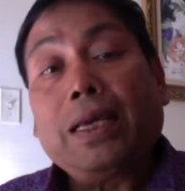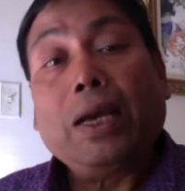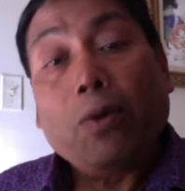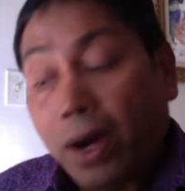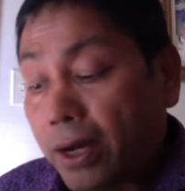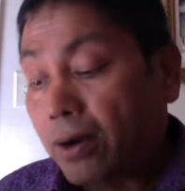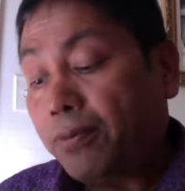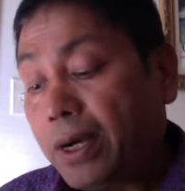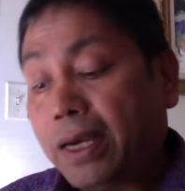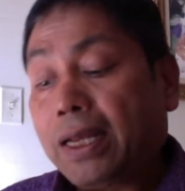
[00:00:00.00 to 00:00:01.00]
aware
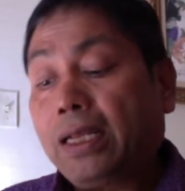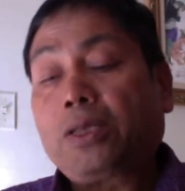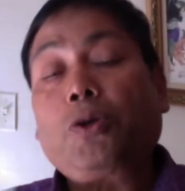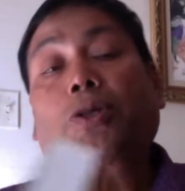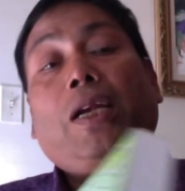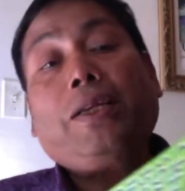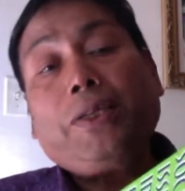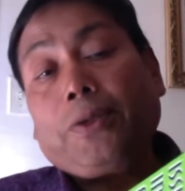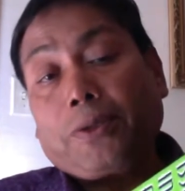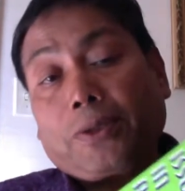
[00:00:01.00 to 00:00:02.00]
of critical social
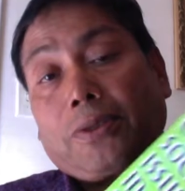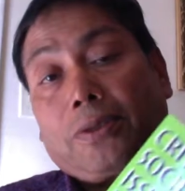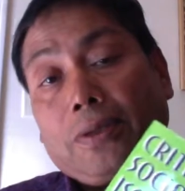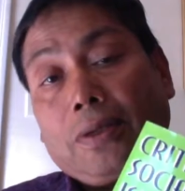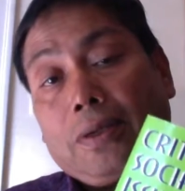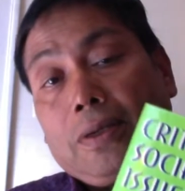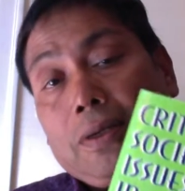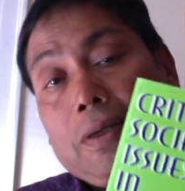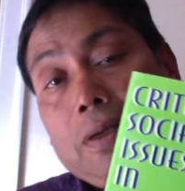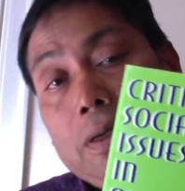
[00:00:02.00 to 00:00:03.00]
issues.
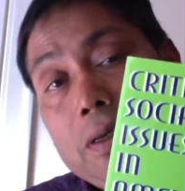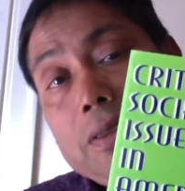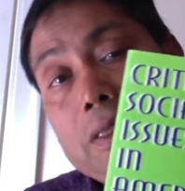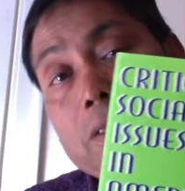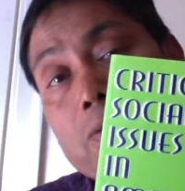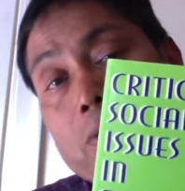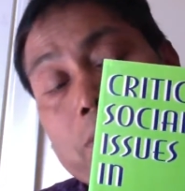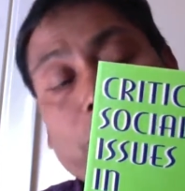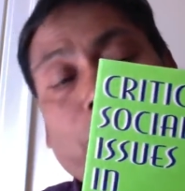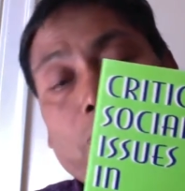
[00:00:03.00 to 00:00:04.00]
This is one
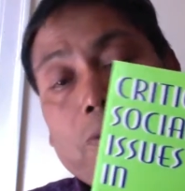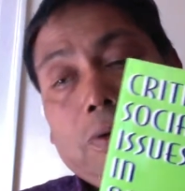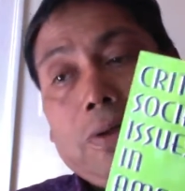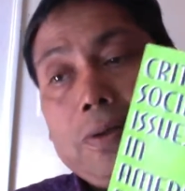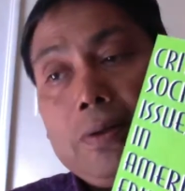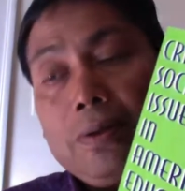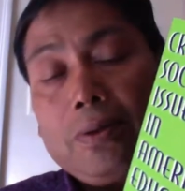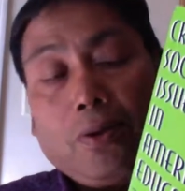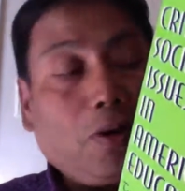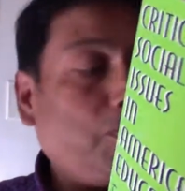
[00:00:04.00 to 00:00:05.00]
of the
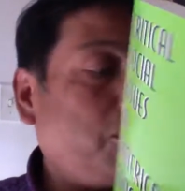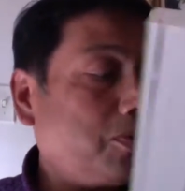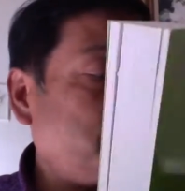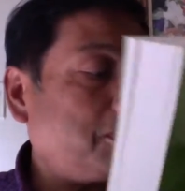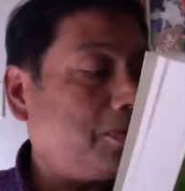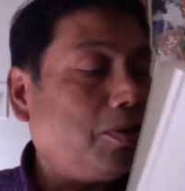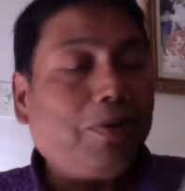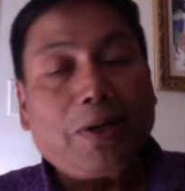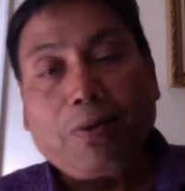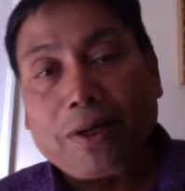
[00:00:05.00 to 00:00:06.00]
old book.
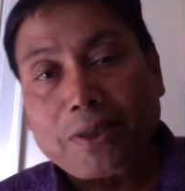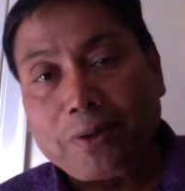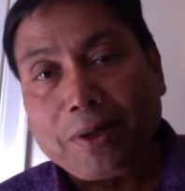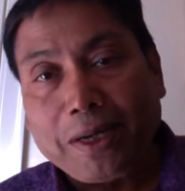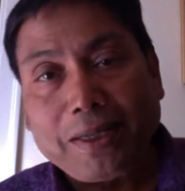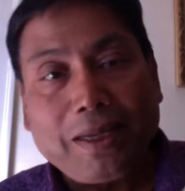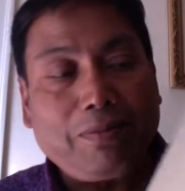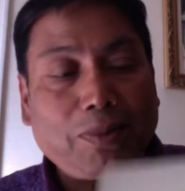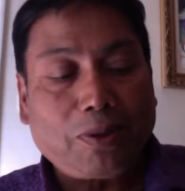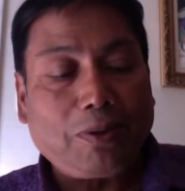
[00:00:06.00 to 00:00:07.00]
Nobody wants to read
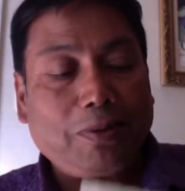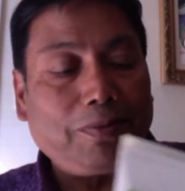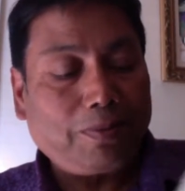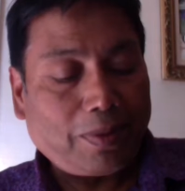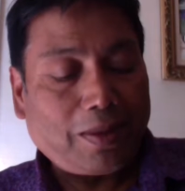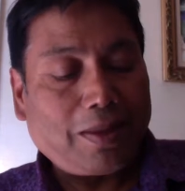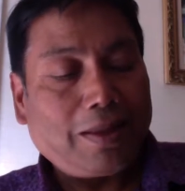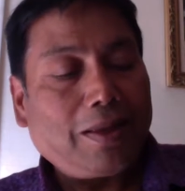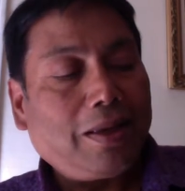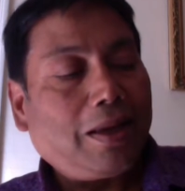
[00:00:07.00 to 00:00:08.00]
them, so
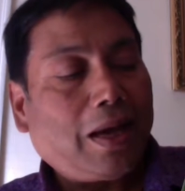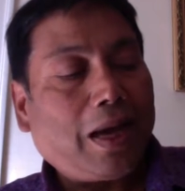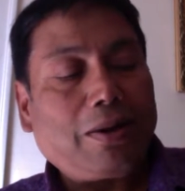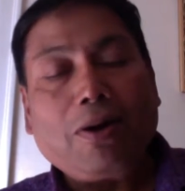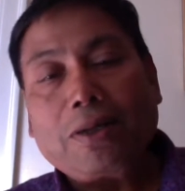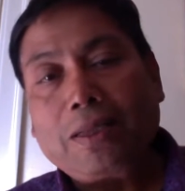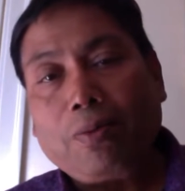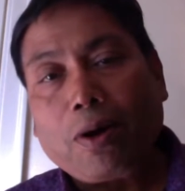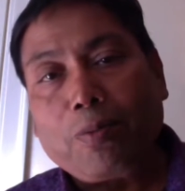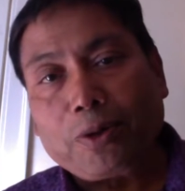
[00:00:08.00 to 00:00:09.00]
I got them
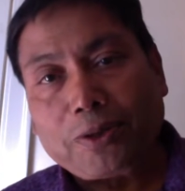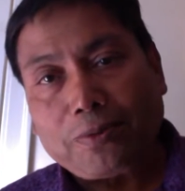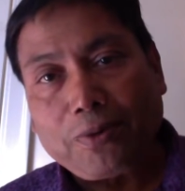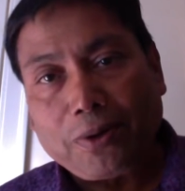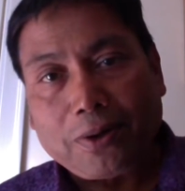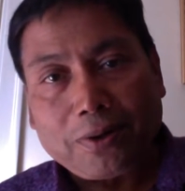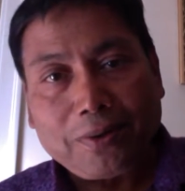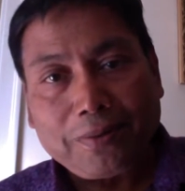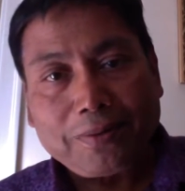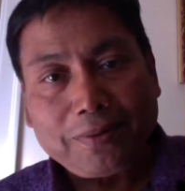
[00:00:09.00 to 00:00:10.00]
almost for
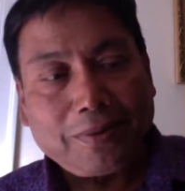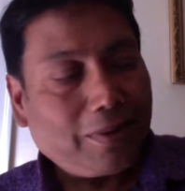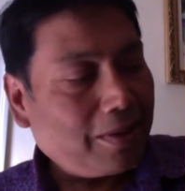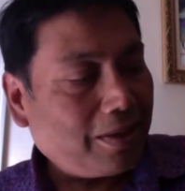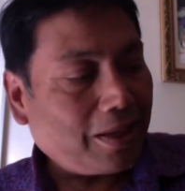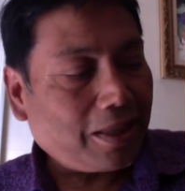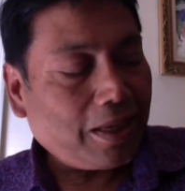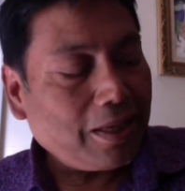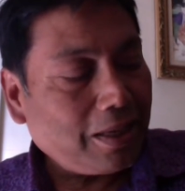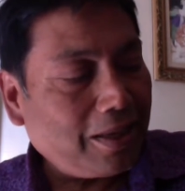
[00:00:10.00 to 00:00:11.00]

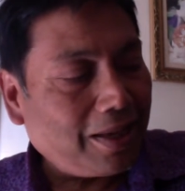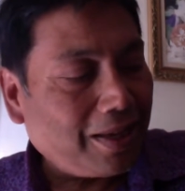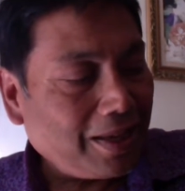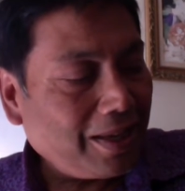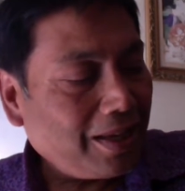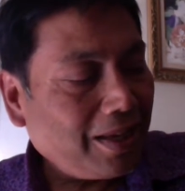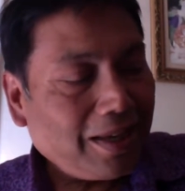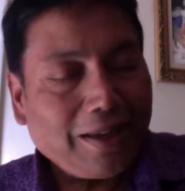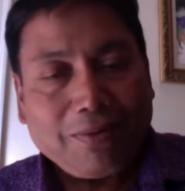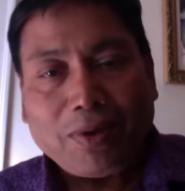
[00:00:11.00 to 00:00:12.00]
nothing,
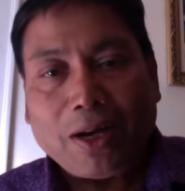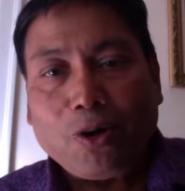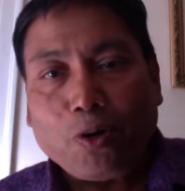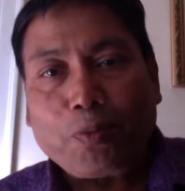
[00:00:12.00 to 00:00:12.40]
very low